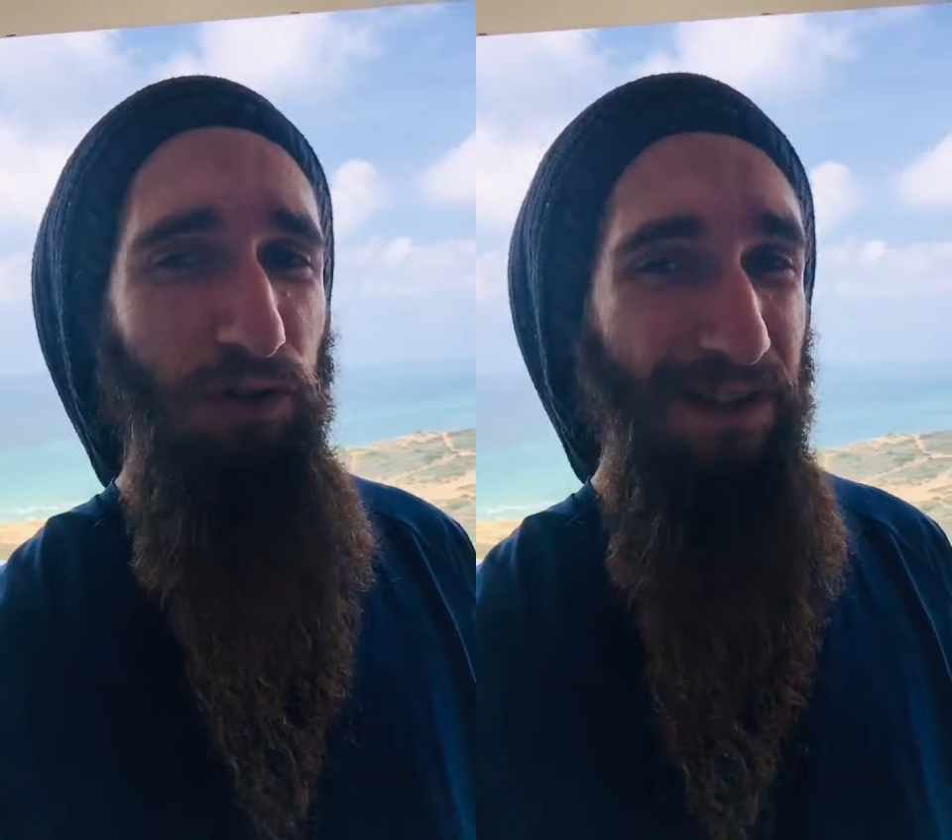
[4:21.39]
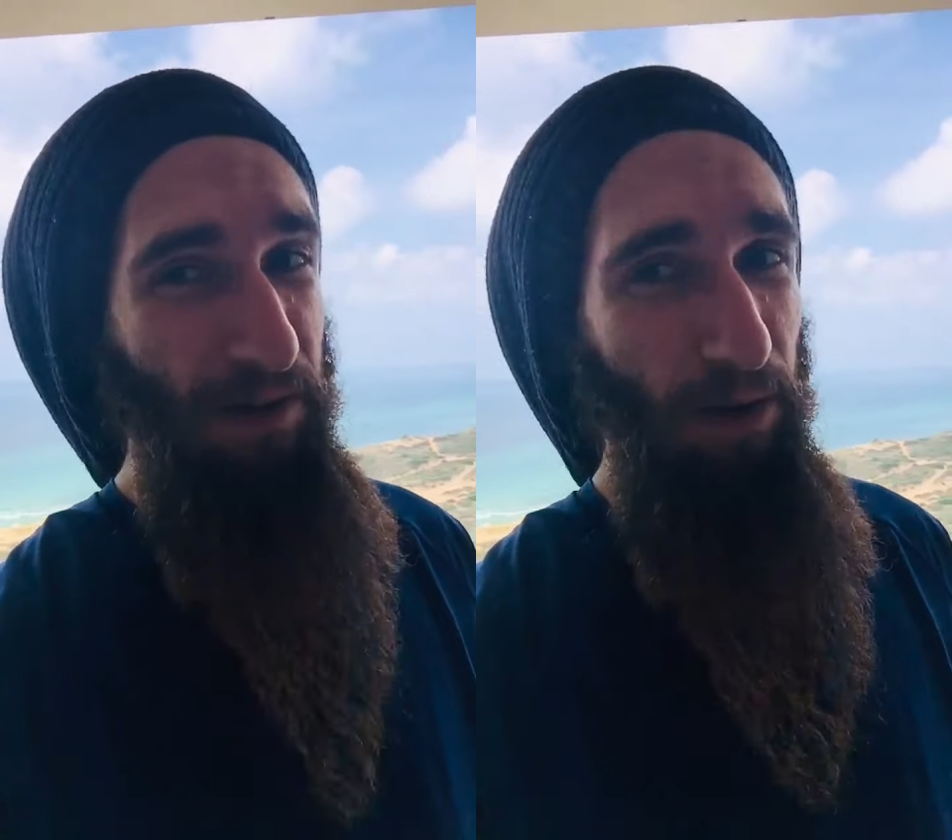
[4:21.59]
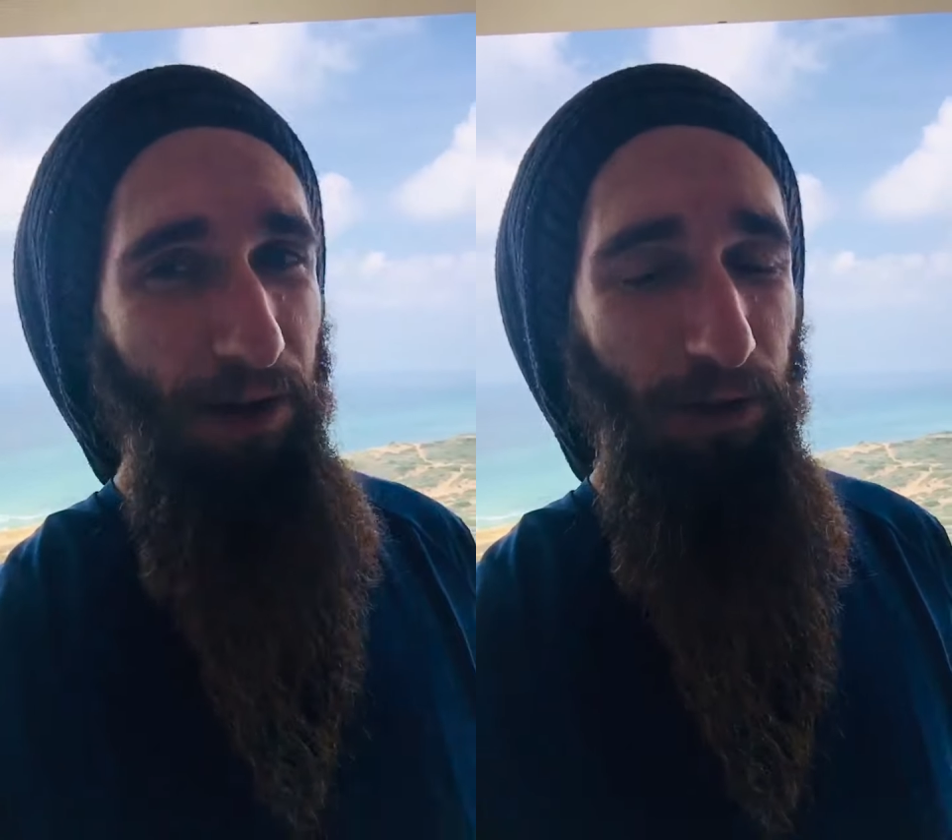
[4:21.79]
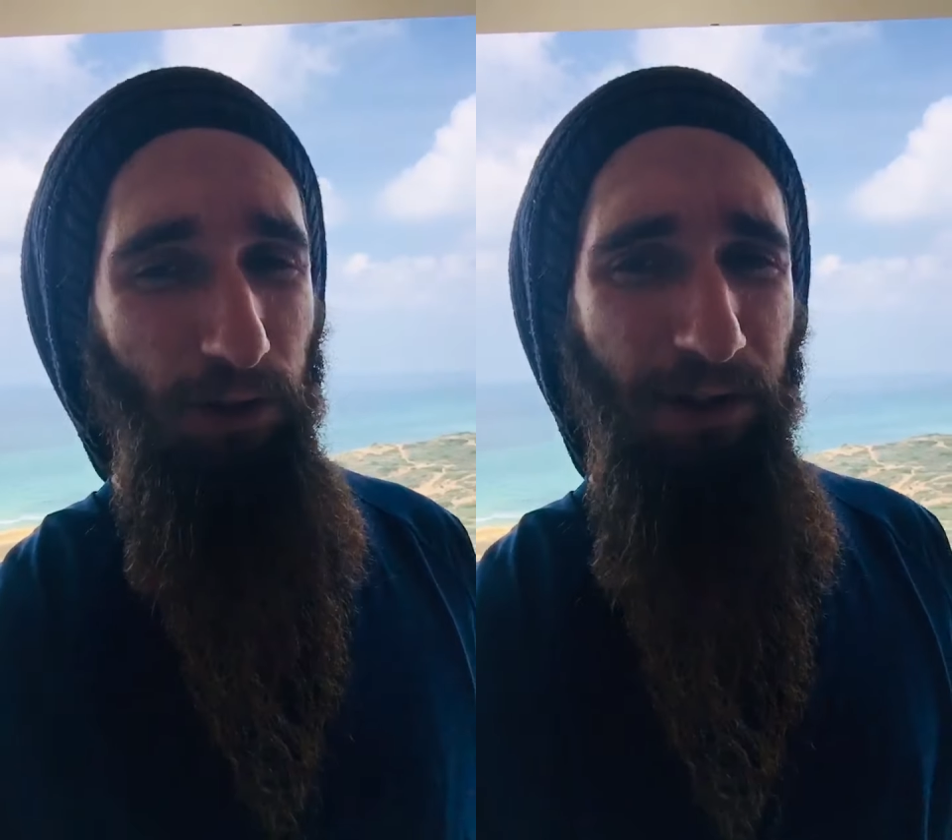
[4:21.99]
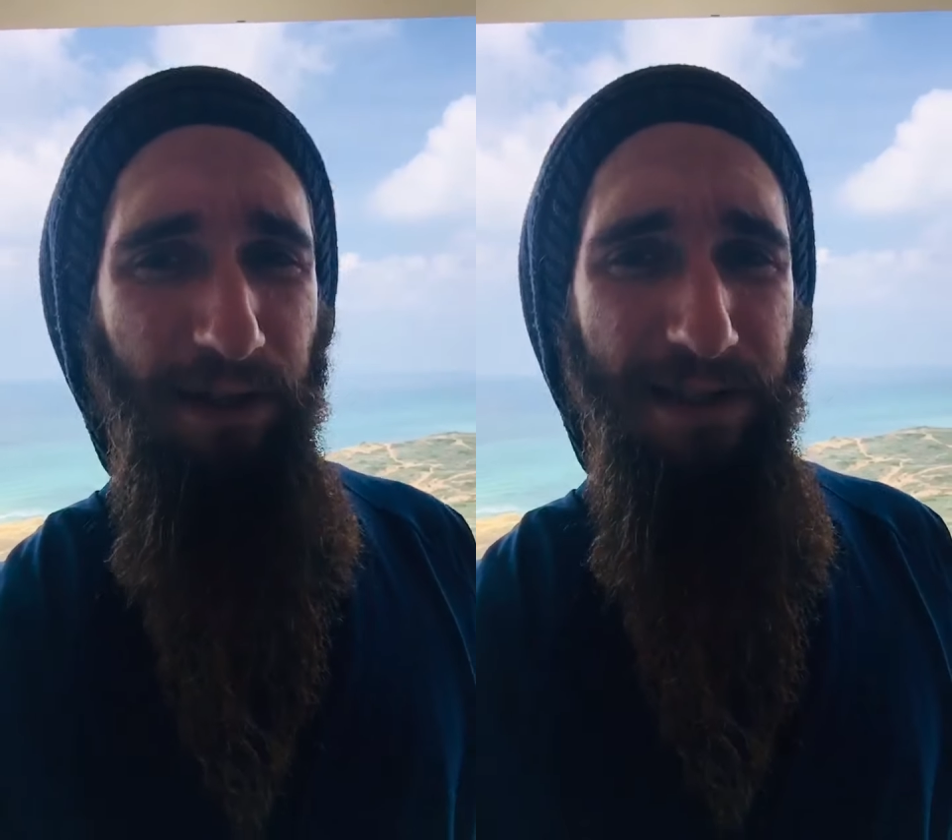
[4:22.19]
did a lot of
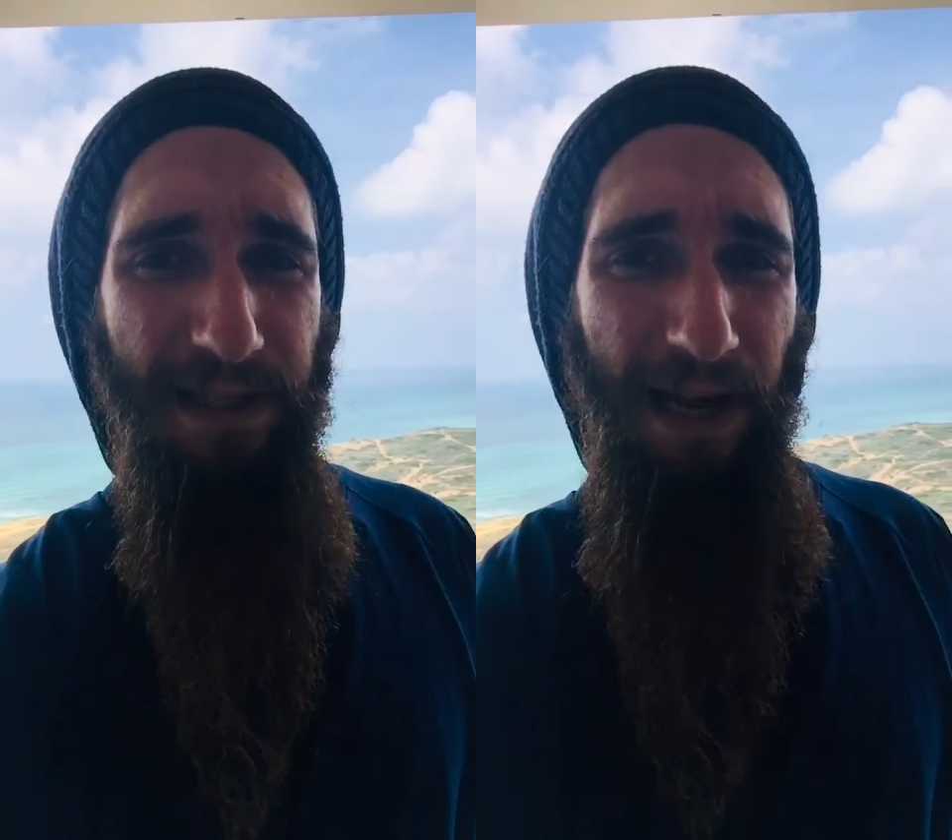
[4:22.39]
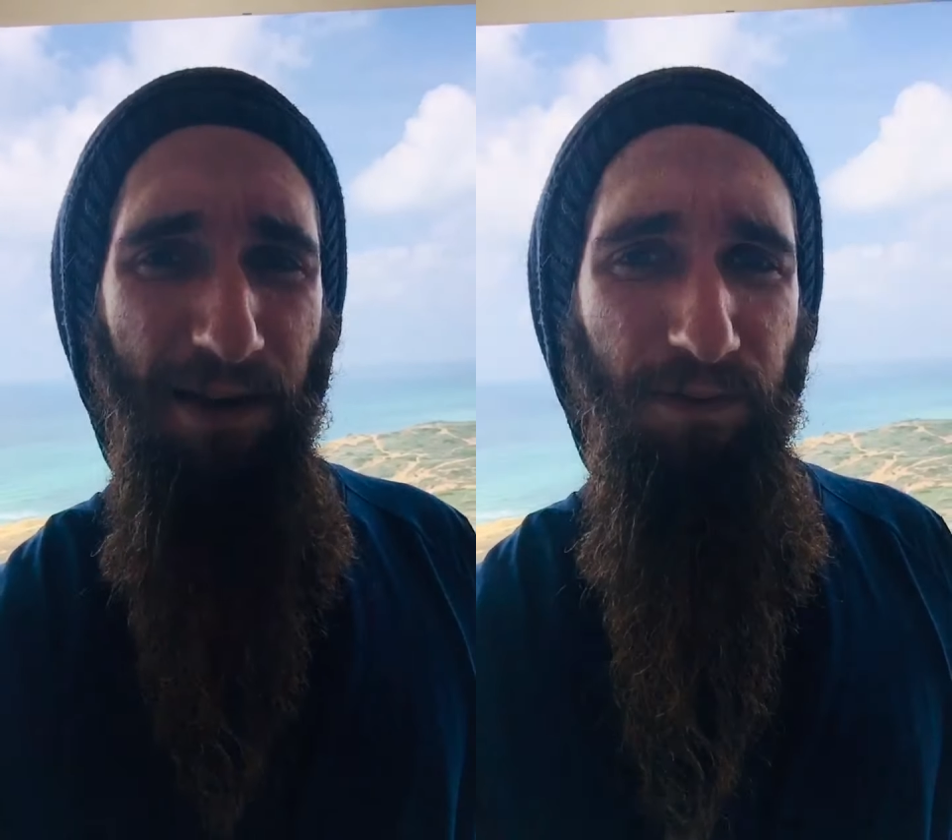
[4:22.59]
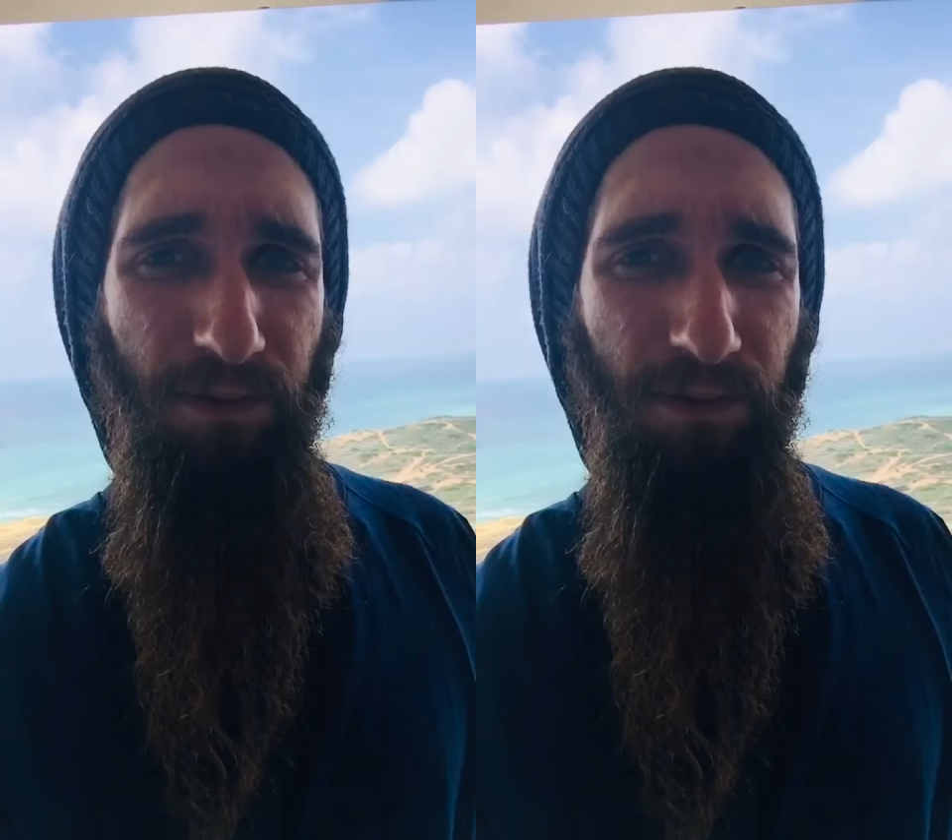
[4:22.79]
good in his life.